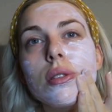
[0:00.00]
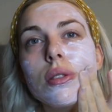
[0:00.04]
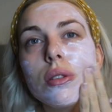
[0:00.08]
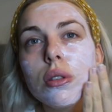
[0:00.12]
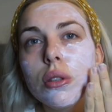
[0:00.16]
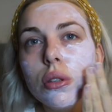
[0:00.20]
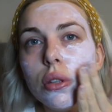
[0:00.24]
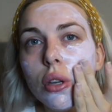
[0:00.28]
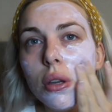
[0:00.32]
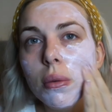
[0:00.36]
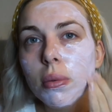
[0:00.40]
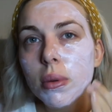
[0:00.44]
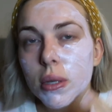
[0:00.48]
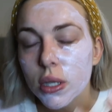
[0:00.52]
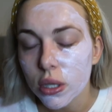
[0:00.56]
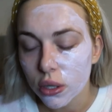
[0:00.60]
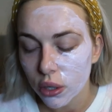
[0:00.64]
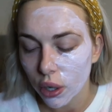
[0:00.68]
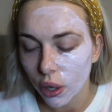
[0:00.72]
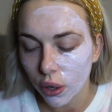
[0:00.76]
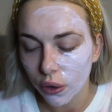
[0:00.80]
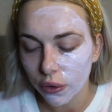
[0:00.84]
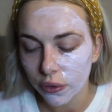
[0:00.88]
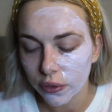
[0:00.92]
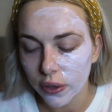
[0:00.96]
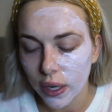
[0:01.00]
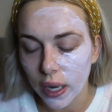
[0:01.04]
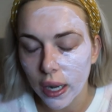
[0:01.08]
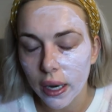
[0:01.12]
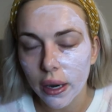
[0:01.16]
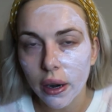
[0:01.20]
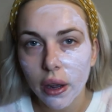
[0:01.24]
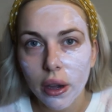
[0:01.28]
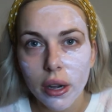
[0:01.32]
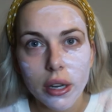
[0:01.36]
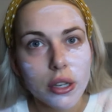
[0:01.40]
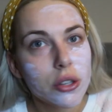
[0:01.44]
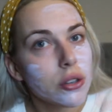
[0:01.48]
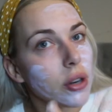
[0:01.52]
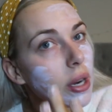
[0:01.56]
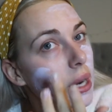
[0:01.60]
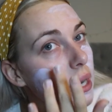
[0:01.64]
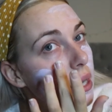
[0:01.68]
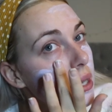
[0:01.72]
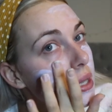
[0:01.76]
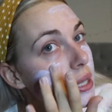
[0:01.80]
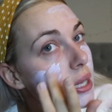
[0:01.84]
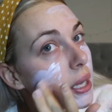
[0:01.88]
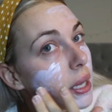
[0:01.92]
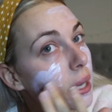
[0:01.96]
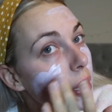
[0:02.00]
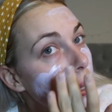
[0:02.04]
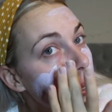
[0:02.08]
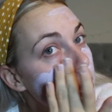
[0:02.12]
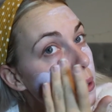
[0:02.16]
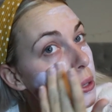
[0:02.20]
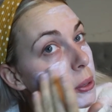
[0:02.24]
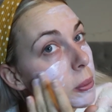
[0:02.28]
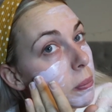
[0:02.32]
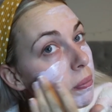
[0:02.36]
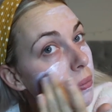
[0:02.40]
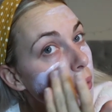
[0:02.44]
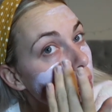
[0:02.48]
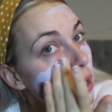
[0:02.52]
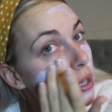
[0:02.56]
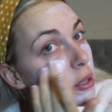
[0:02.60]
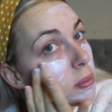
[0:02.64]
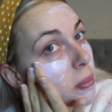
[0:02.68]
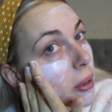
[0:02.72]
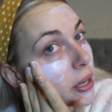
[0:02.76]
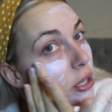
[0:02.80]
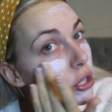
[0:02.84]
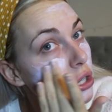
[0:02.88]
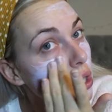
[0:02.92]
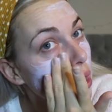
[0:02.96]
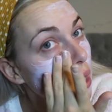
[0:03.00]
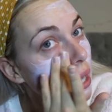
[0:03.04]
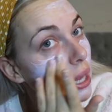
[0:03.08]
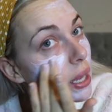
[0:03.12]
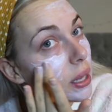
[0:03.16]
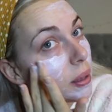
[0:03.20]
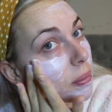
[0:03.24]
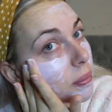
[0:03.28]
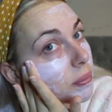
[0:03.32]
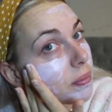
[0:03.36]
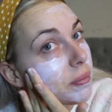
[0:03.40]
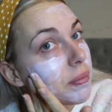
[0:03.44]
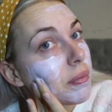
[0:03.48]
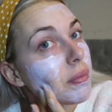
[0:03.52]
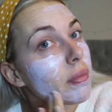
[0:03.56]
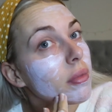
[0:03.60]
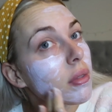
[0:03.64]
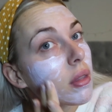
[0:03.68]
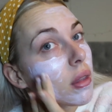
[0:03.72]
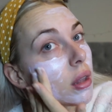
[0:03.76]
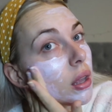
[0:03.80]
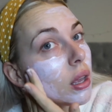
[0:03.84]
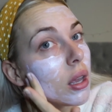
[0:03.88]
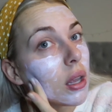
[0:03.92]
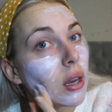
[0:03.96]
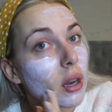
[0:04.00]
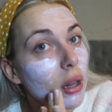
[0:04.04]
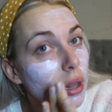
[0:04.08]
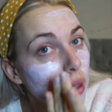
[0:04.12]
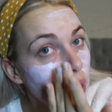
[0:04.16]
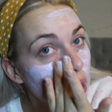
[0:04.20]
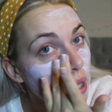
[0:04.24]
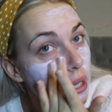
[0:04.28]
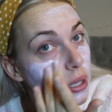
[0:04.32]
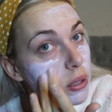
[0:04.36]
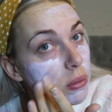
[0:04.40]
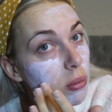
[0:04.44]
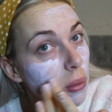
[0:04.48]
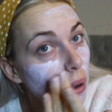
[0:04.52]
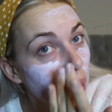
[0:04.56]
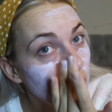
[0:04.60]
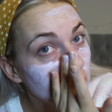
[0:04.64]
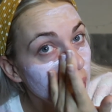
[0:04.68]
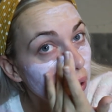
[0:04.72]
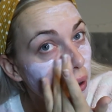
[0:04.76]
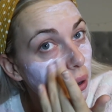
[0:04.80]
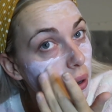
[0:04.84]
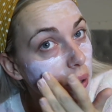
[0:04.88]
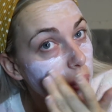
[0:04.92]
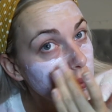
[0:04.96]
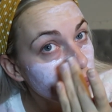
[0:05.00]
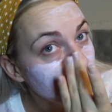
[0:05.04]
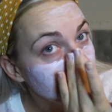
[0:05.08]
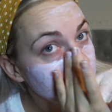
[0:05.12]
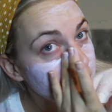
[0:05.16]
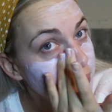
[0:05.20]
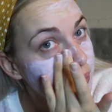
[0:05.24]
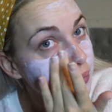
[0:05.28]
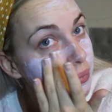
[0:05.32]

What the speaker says: super soft and hydrated, especially in this weather.